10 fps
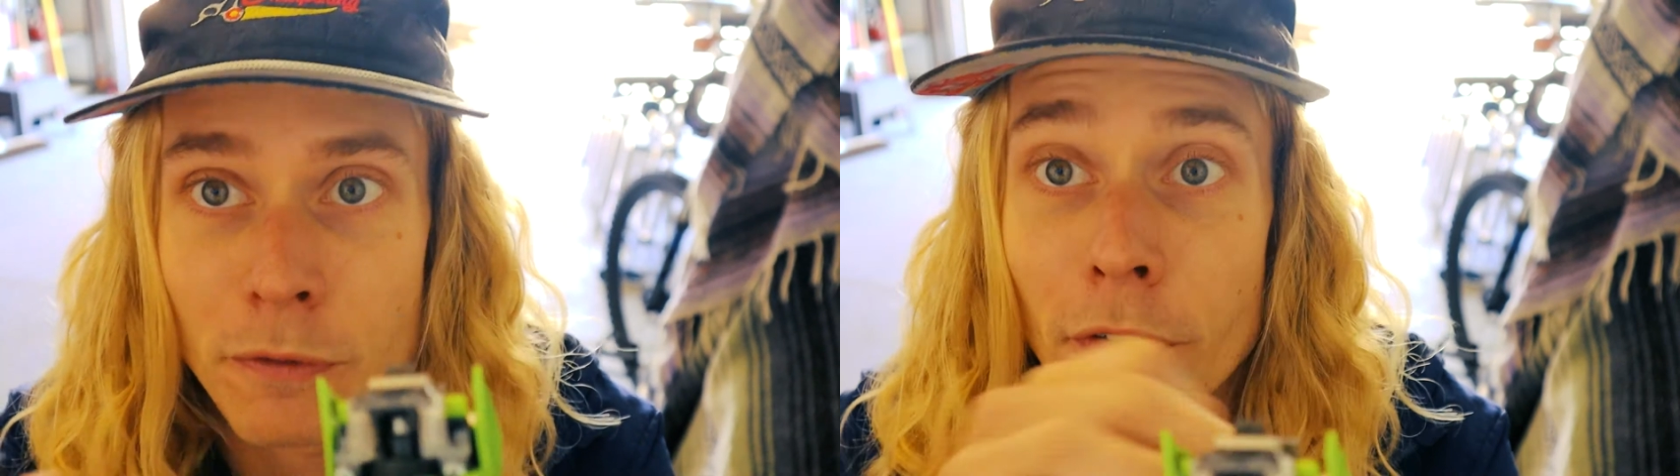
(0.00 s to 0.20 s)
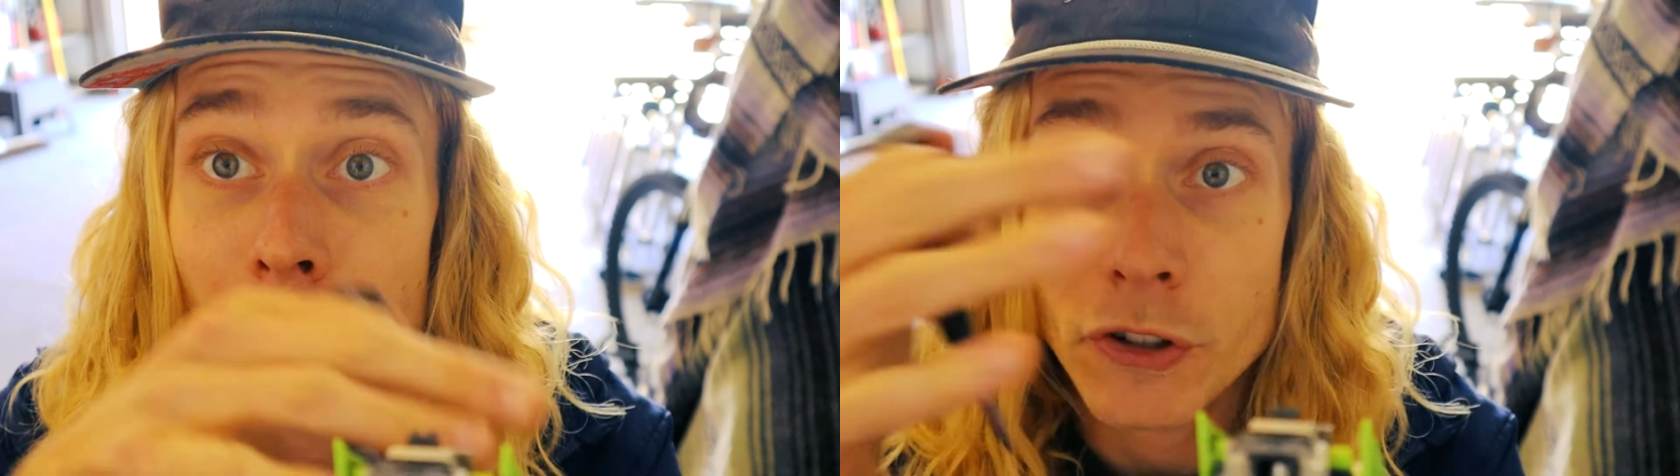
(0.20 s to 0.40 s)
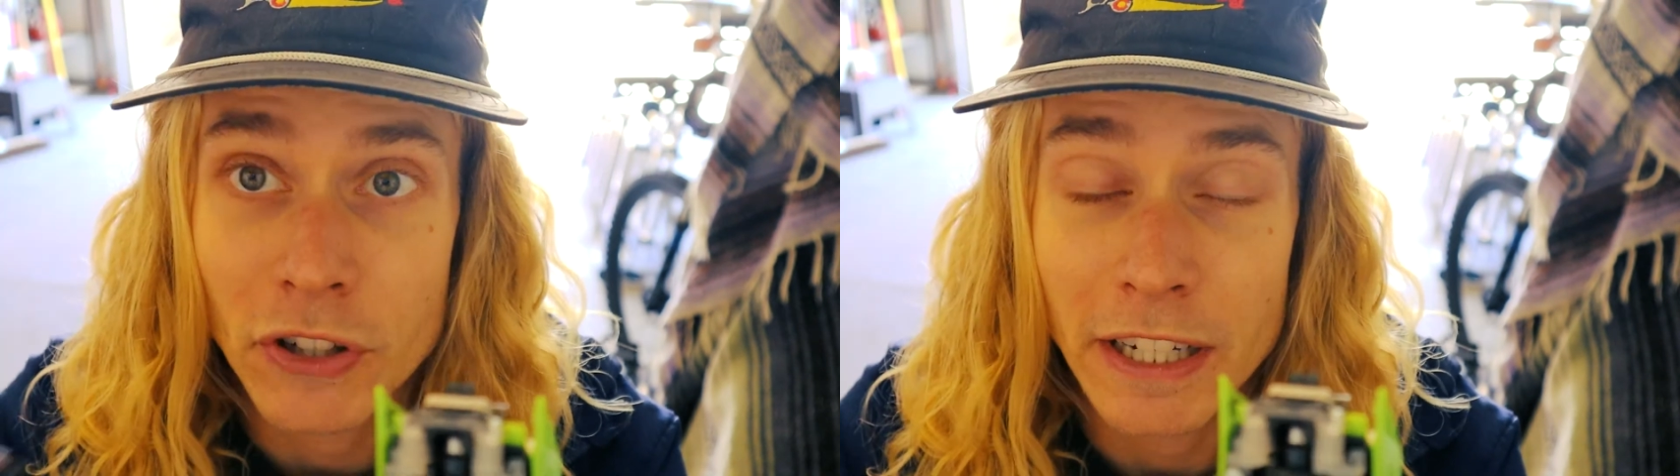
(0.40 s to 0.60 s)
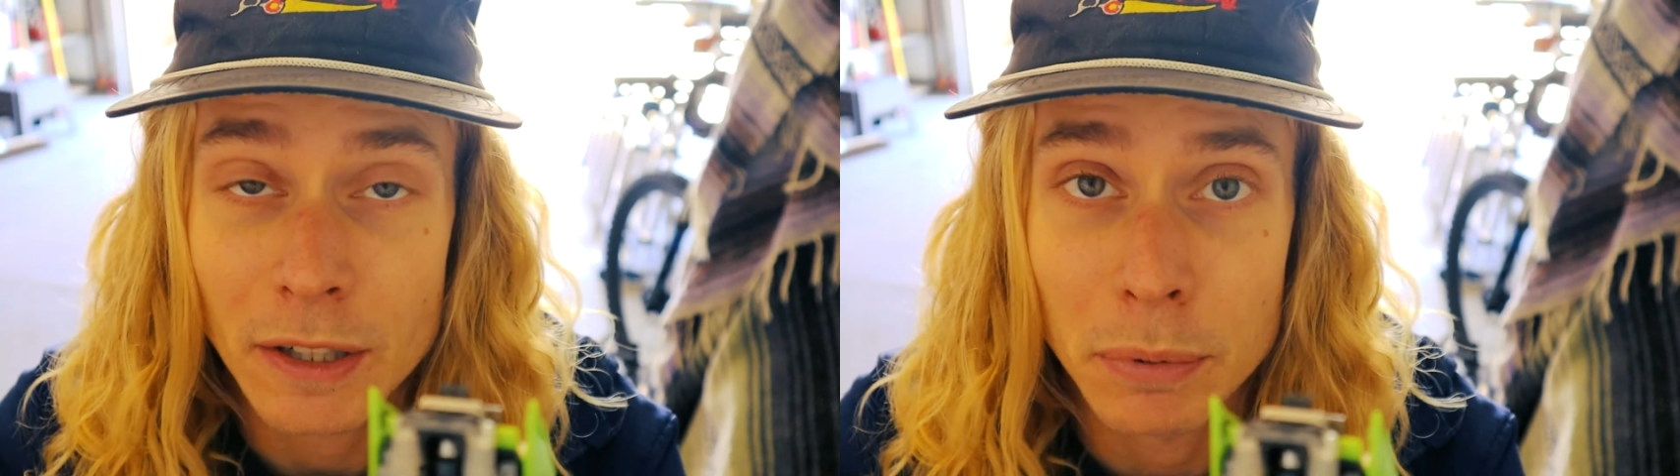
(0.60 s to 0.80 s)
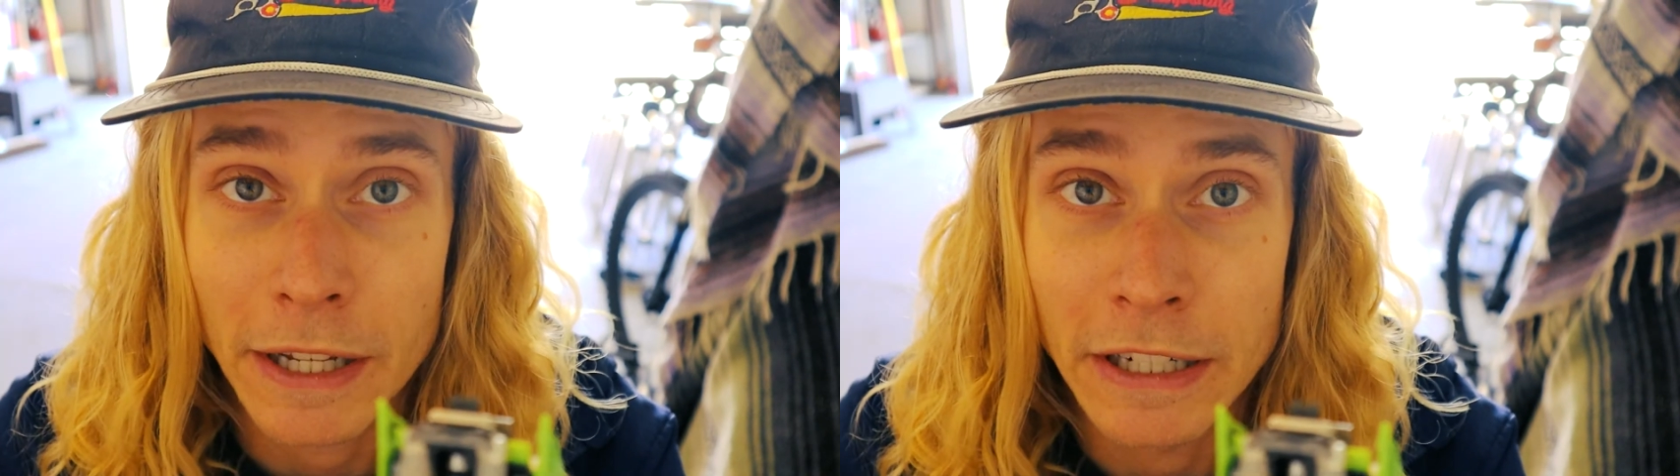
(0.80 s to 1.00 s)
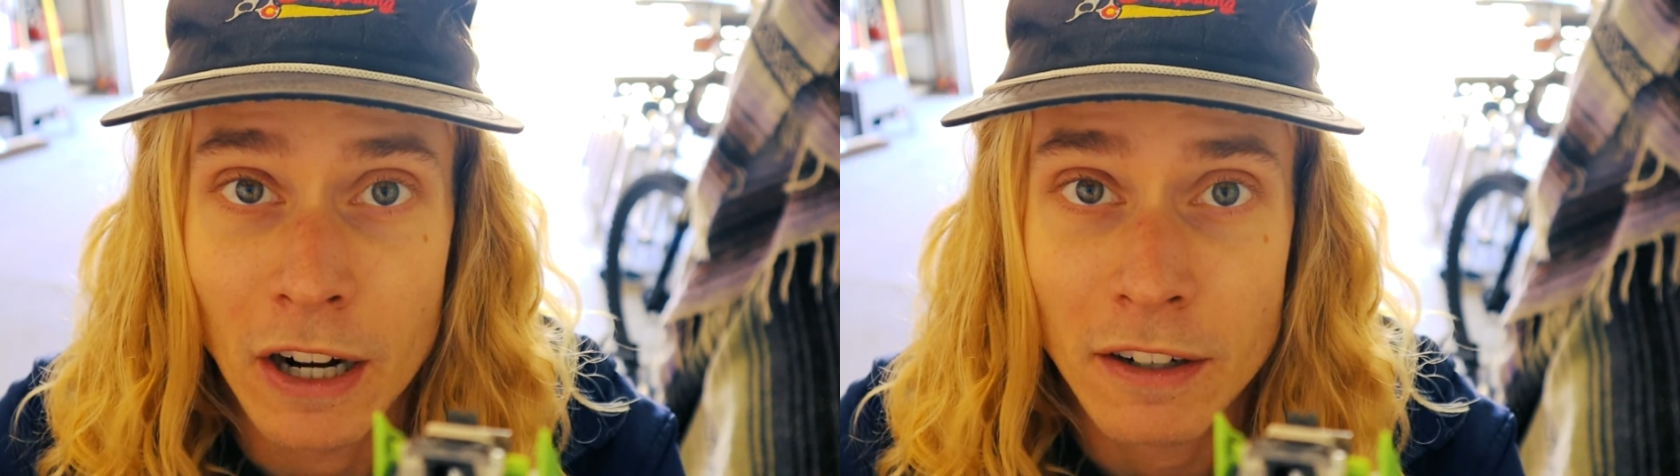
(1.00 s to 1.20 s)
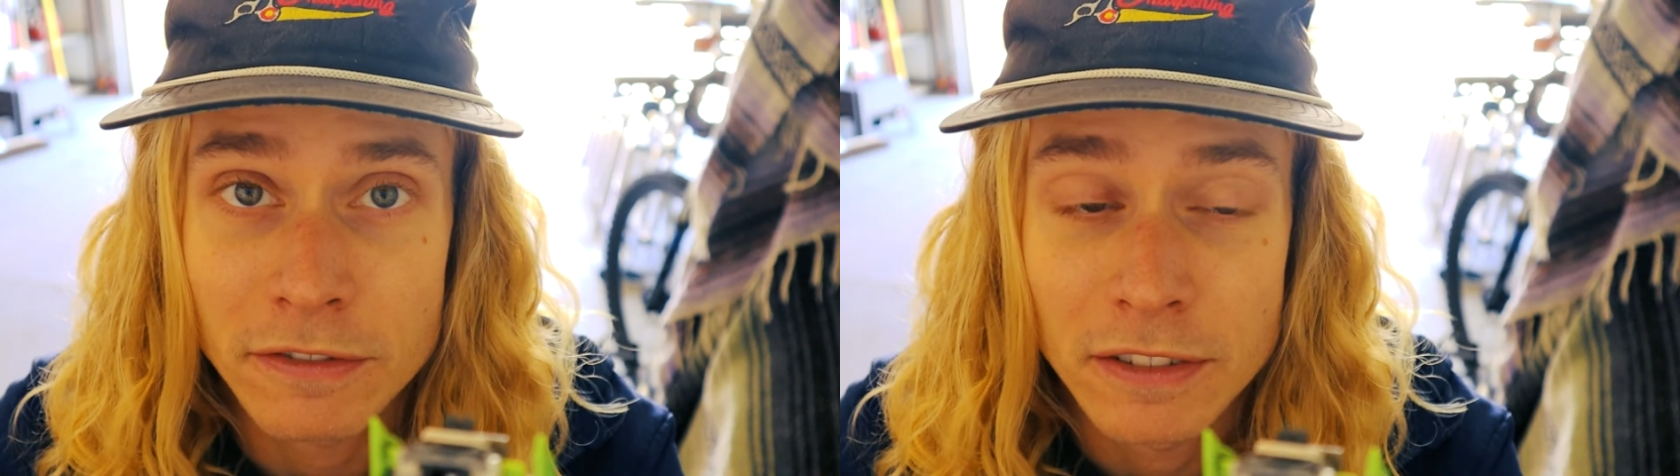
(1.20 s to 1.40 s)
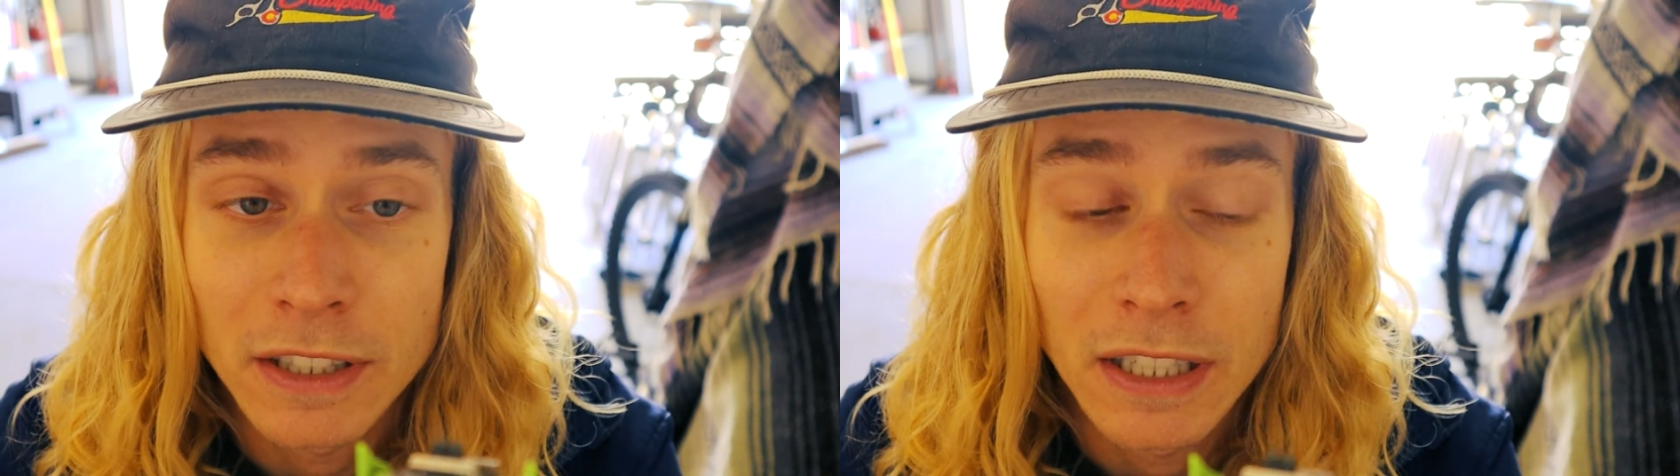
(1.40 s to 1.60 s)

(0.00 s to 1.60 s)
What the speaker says: first take the blade off,